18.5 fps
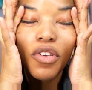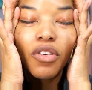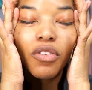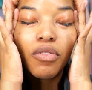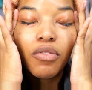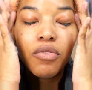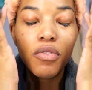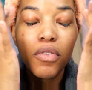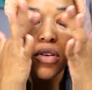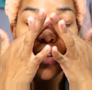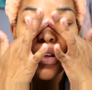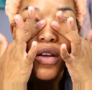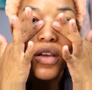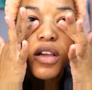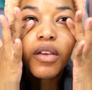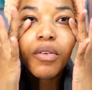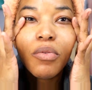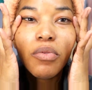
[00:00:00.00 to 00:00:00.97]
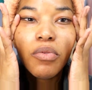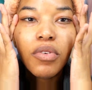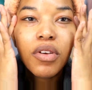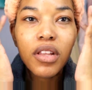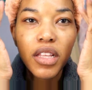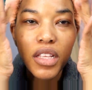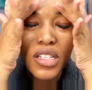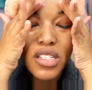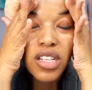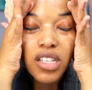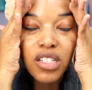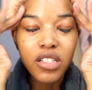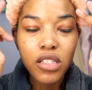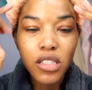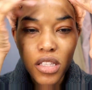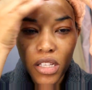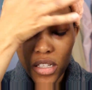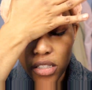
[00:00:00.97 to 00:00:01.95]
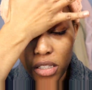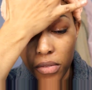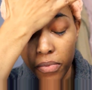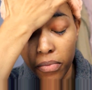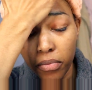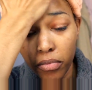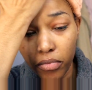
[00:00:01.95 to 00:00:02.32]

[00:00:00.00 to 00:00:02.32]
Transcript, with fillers: you it really changes things.